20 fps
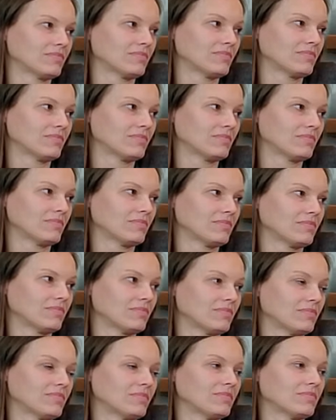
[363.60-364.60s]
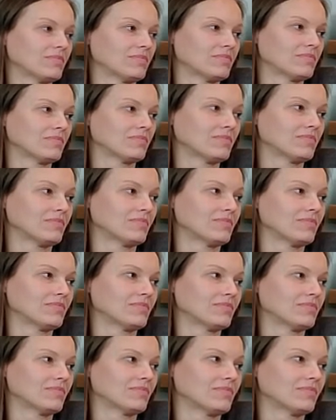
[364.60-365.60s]

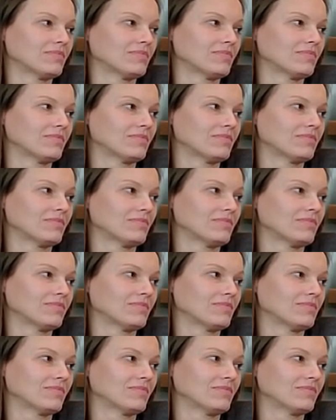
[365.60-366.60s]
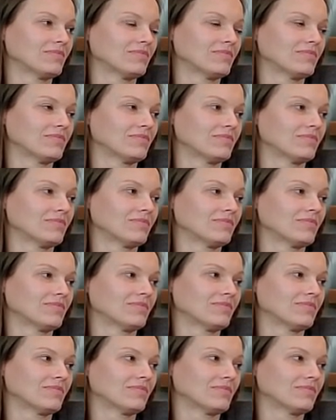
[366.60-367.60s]

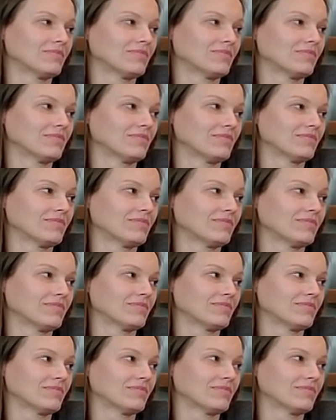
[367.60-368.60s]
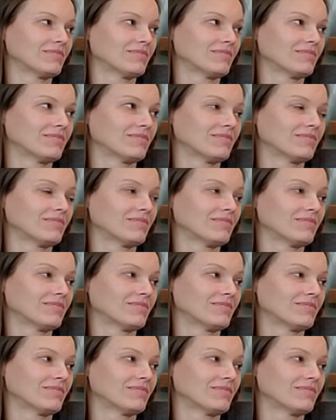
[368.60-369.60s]

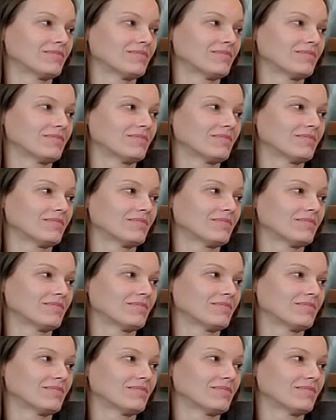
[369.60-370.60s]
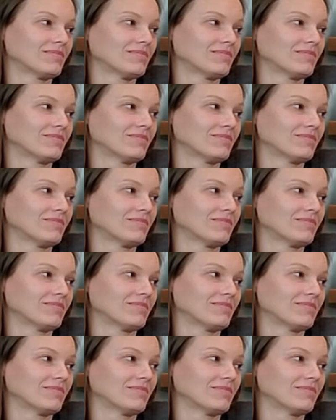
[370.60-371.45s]
[no speech]